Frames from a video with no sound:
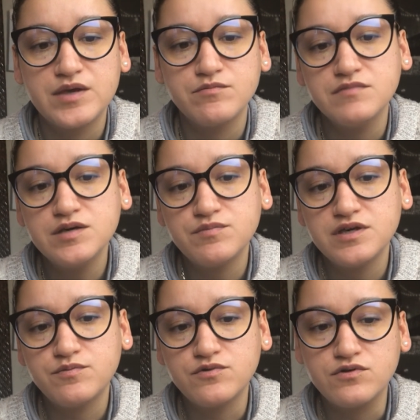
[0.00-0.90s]
meet
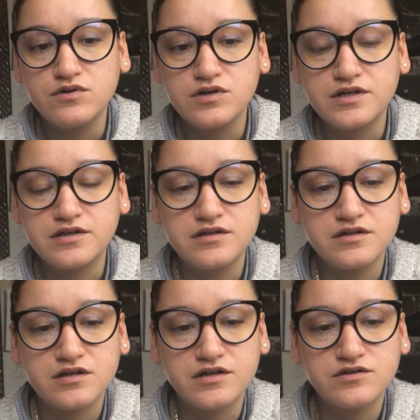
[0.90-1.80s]
people
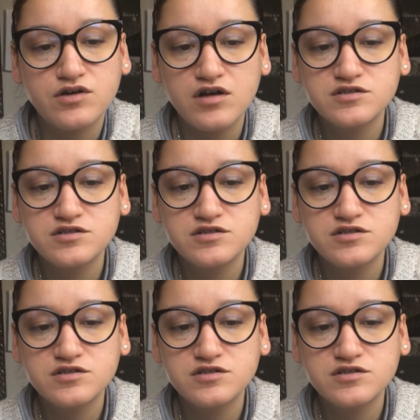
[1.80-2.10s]
and talk